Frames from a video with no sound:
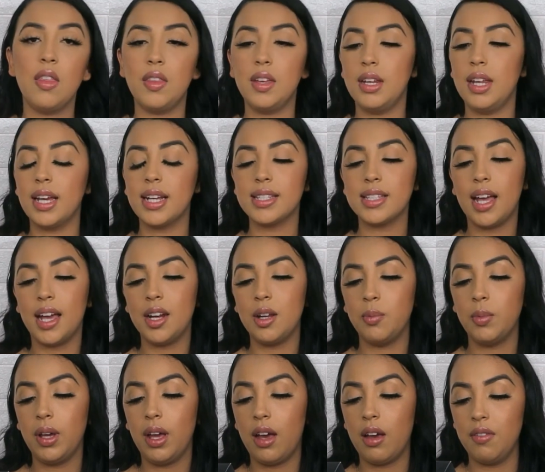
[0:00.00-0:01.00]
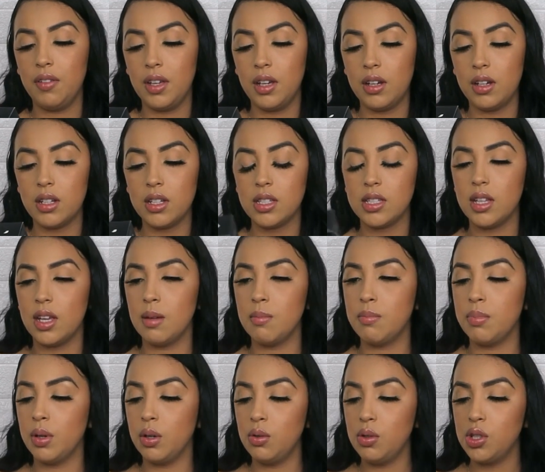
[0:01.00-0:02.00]
The next item we have here is a
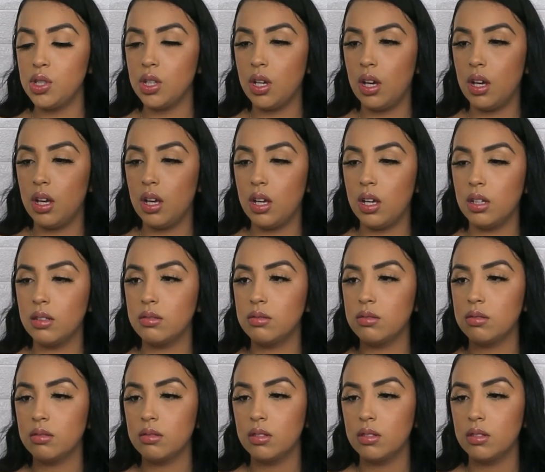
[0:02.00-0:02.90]
Boscia